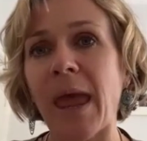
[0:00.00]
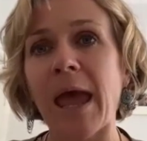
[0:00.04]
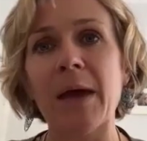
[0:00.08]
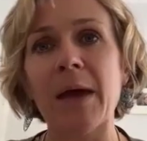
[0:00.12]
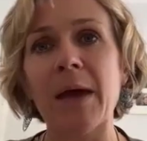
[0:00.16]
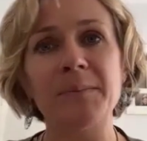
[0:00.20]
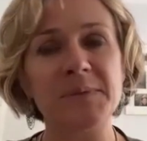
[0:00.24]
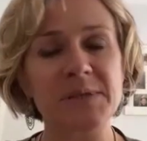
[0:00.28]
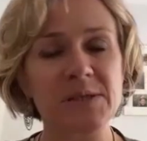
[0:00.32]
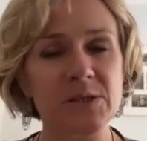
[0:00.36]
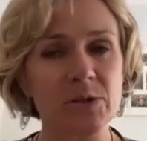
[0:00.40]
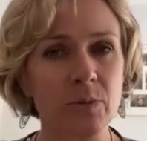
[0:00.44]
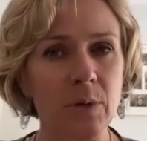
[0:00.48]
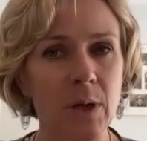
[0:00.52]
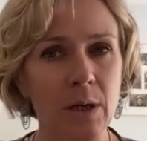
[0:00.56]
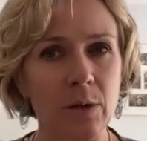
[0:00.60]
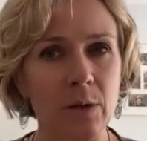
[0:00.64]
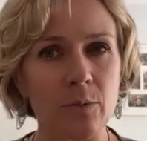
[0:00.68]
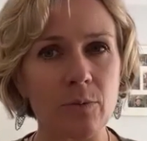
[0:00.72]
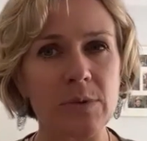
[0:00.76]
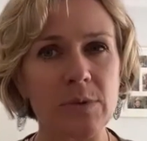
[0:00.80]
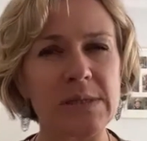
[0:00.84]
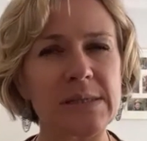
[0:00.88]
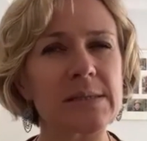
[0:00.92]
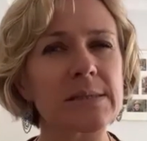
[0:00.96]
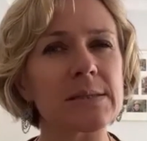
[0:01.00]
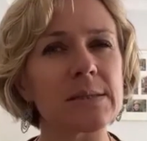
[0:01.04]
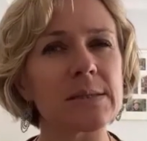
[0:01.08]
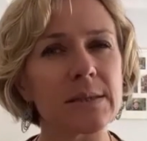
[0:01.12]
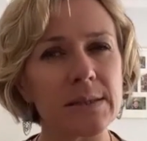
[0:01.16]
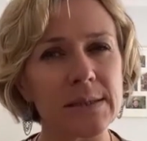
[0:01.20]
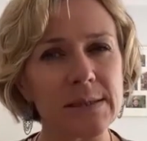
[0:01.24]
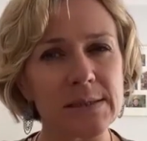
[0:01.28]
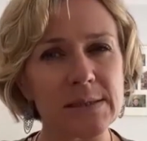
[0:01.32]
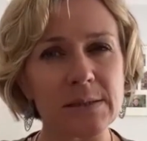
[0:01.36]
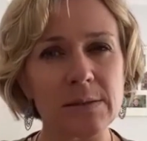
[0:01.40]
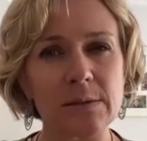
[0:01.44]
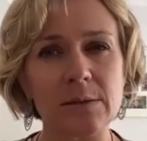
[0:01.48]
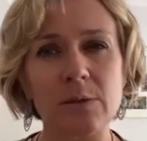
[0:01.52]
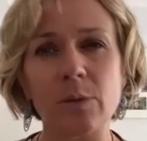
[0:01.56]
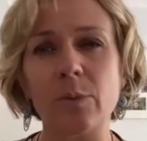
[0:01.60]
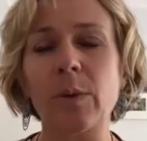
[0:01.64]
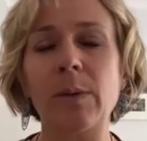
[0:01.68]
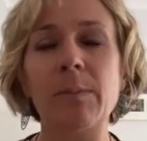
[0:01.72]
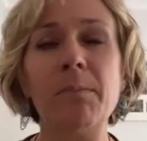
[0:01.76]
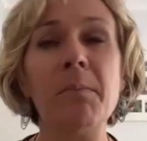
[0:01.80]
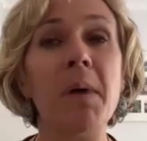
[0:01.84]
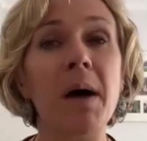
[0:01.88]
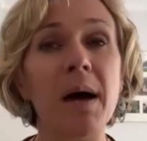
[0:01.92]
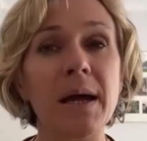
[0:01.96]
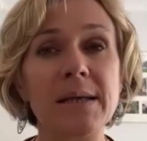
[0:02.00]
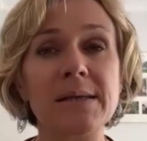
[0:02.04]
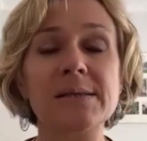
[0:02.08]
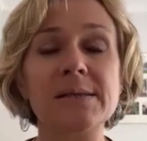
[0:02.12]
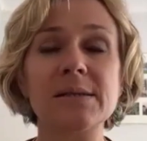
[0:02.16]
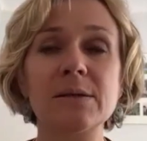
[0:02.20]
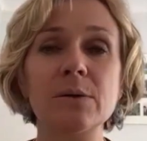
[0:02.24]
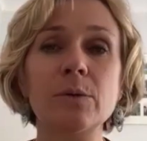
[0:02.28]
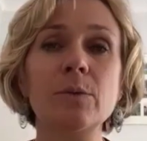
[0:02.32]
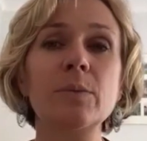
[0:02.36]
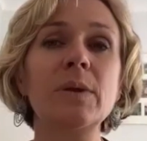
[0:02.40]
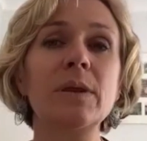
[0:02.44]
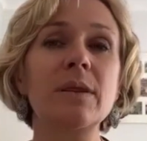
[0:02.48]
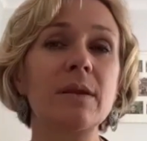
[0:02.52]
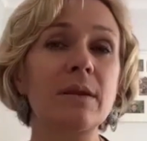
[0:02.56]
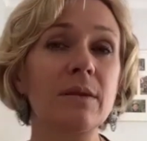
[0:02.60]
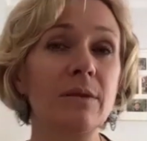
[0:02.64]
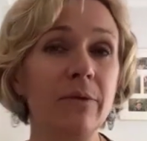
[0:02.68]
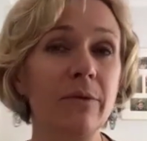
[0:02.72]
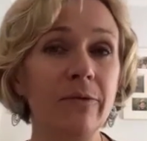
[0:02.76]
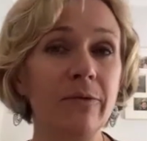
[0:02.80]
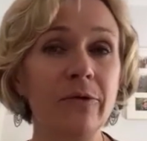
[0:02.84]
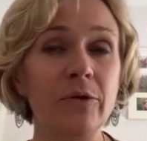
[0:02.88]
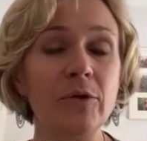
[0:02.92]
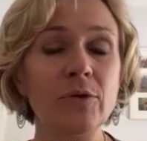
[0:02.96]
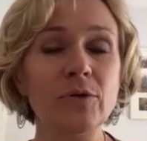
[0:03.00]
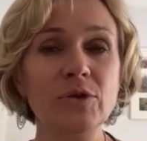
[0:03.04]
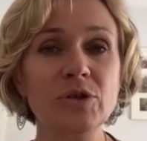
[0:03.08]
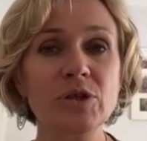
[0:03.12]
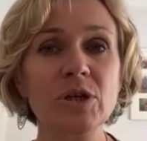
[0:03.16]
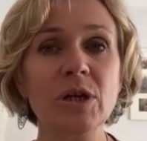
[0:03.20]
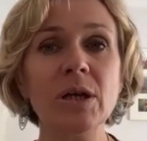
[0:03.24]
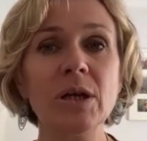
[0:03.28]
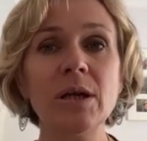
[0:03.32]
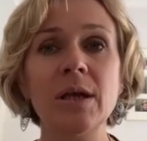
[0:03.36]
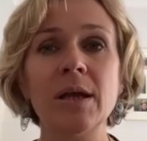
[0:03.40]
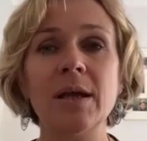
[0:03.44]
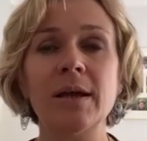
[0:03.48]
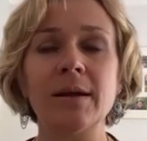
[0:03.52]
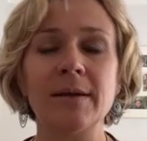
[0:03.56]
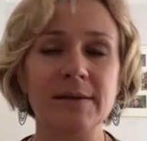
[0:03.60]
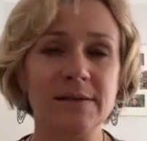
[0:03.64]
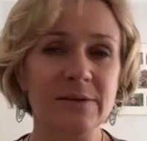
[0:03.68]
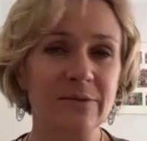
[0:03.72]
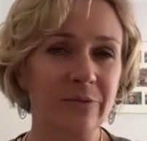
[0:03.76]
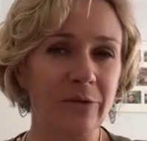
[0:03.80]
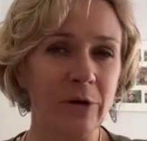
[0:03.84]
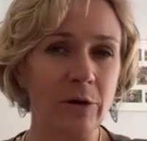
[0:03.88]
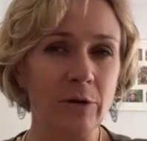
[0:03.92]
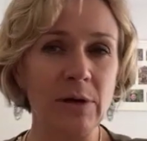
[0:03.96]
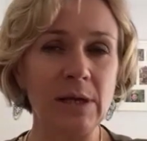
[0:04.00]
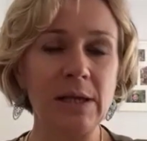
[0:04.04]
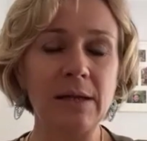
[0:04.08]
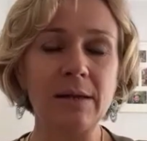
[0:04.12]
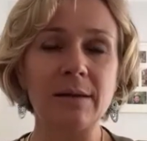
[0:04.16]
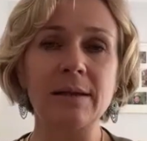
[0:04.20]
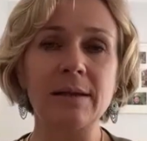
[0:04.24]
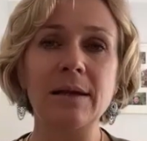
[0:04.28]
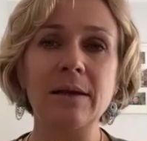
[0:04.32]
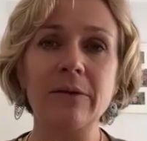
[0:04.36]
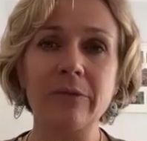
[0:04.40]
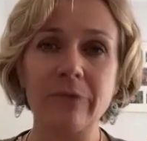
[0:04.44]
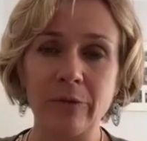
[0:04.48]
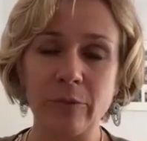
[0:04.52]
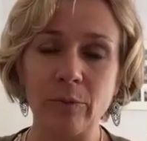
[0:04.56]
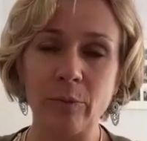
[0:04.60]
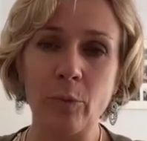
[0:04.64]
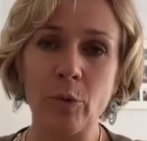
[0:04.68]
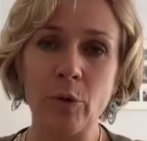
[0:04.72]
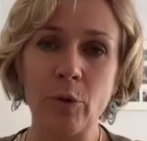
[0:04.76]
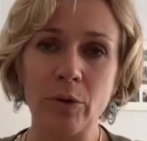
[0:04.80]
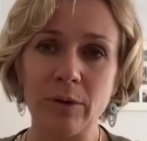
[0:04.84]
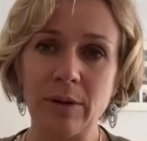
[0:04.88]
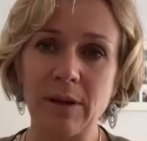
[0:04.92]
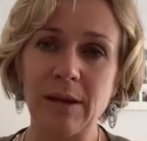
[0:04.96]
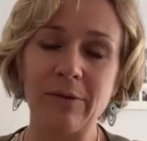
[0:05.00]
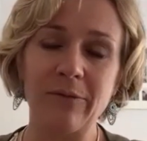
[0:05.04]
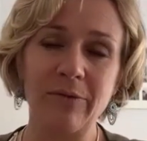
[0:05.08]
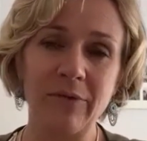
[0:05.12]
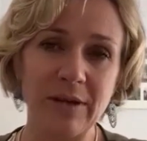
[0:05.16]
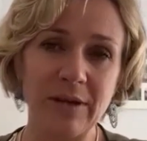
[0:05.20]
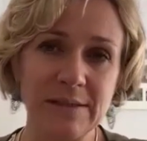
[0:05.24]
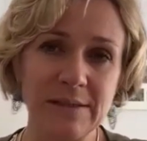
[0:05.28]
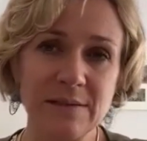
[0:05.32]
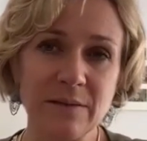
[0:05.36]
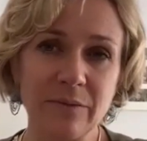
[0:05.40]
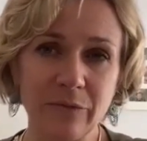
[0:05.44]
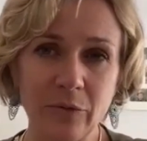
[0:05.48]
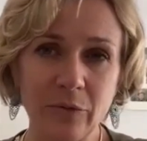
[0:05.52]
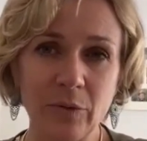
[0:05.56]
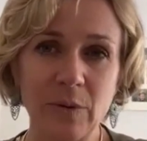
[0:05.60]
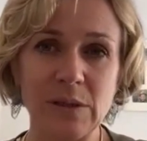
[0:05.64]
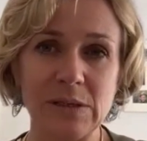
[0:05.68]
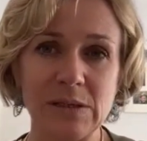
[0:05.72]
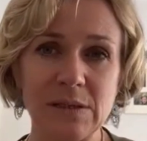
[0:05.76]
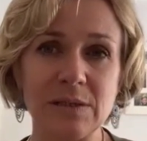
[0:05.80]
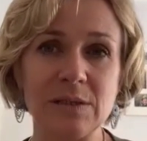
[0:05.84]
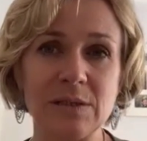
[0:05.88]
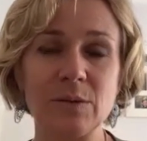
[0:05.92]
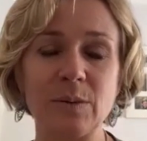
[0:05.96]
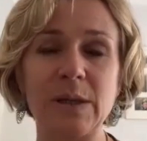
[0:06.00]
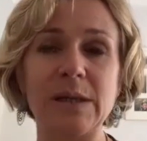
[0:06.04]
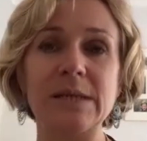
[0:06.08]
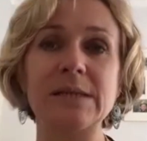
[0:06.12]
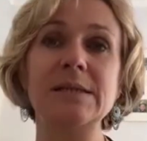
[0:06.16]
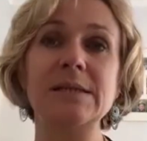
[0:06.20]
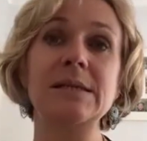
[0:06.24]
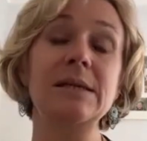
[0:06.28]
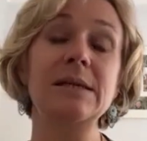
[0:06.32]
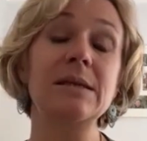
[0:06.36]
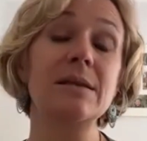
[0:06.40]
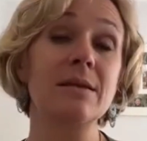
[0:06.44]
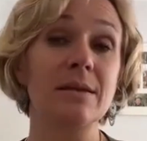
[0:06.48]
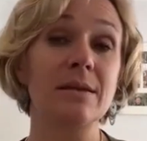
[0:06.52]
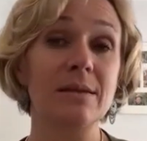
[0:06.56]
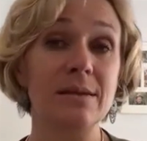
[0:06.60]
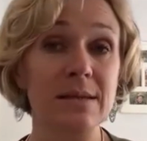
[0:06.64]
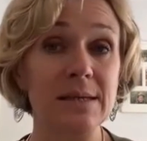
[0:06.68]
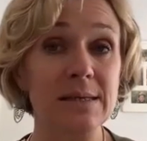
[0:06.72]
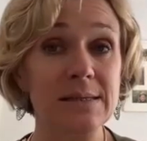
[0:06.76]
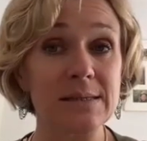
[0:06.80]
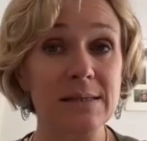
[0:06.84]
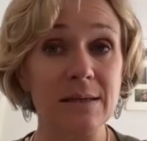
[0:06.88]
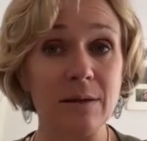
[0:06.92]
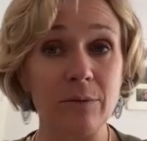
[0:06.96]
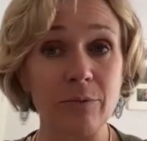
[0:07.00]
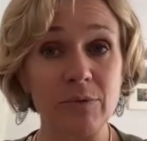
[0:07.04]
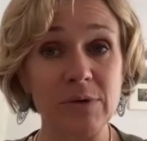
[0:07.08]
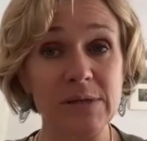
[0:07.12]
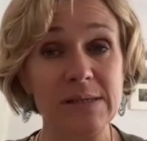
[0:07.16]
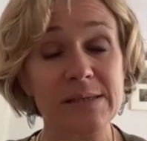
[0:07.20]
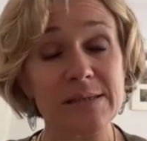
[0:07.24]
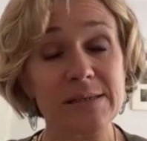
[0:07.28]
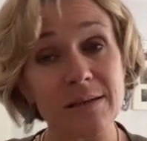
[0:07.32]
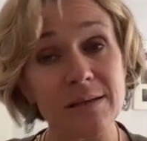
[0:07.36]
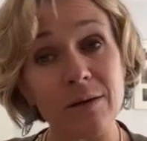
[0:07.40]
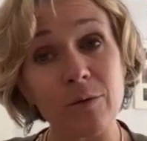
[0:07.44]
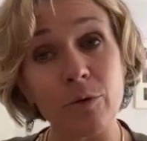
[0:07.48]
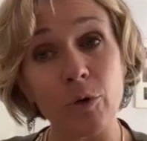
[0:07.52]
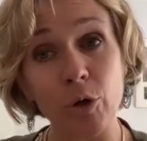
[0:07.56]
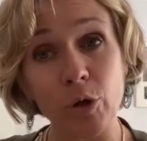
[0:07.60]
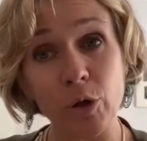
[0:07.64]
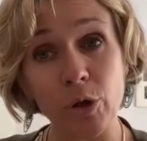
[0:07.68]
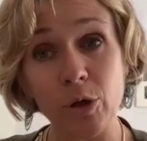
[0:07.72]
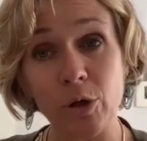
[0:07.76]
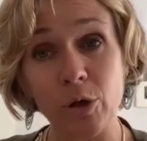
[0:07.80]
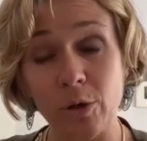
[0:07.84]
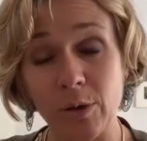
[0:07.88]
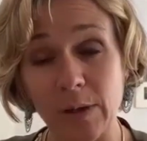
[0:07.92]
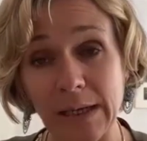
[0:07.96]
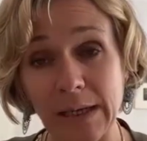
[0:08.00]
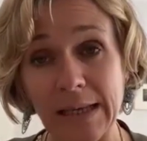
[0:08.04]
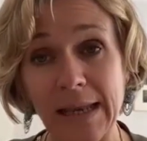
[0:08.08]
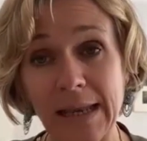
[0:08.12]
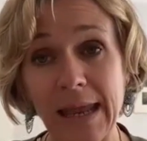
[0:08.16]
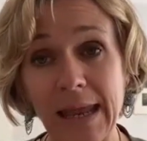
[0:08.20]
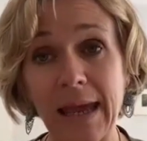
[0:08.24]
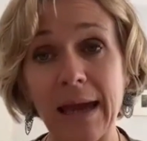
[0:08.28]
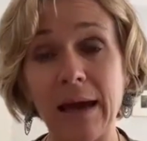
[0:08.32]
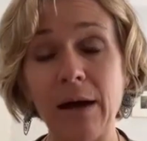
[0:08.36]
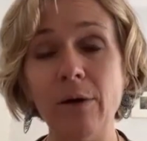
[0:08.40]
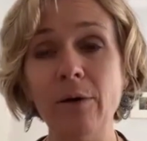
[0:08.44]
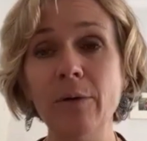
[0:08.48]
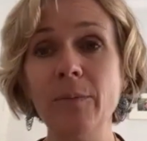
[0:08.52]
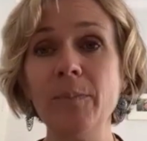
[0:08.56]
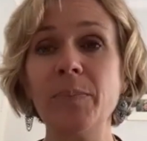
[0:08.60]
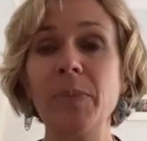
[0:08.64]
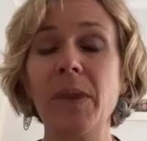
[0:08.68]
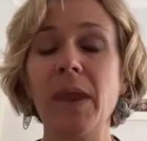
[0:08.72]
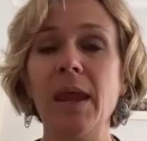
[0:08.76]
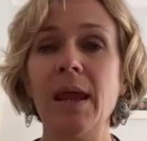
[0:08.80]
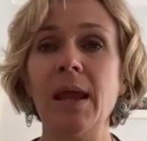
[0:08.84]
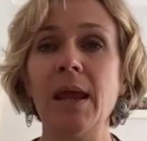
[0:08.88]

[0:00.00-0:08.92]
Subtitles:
abstract risk that we might deal with in the future. It's very clear from what the events of 2020 that these are risks that are occurring now.